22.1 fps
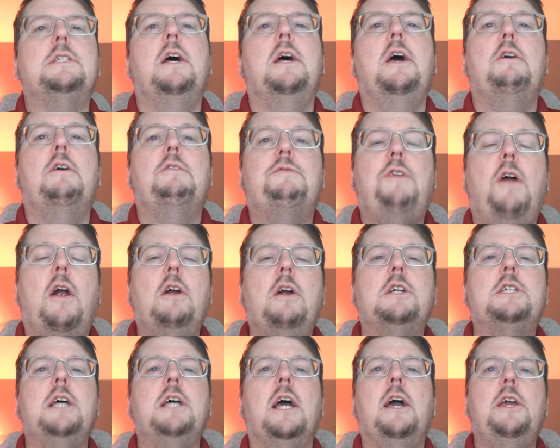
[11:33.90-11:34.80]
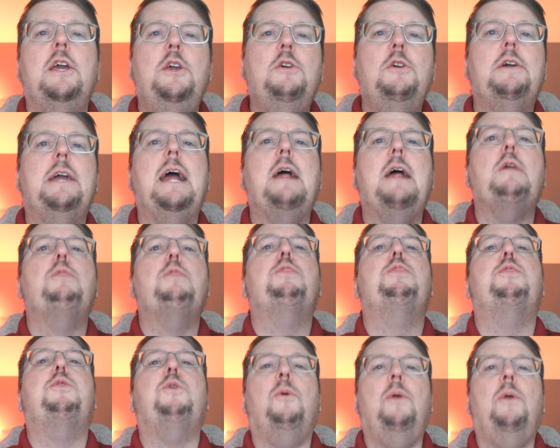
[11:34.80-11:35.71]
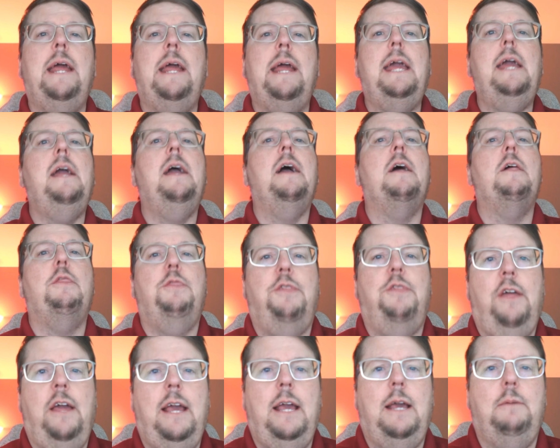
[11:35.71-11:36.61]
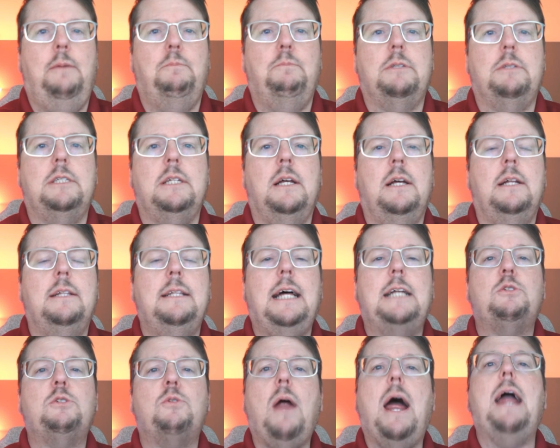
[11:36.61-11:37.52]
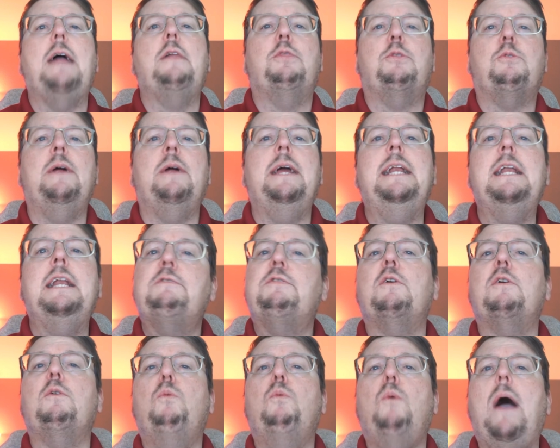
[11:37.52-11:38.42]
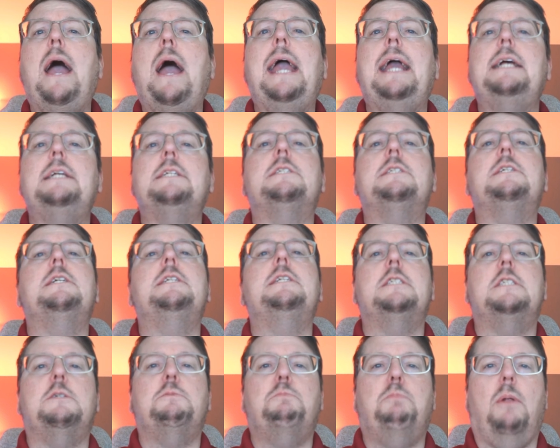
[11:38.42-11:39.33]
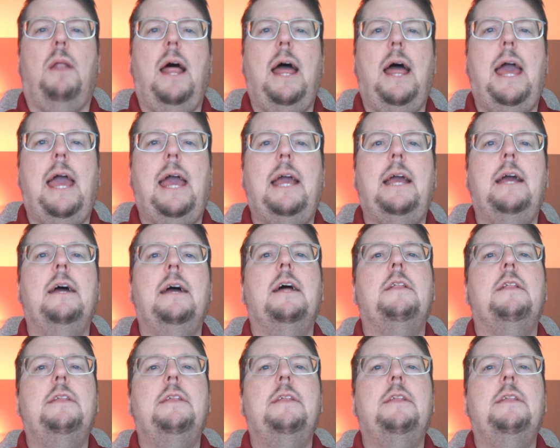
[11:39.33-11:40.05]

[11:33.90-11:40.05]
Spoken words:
First, you get 3 themes. That's right, 3 different ways to display the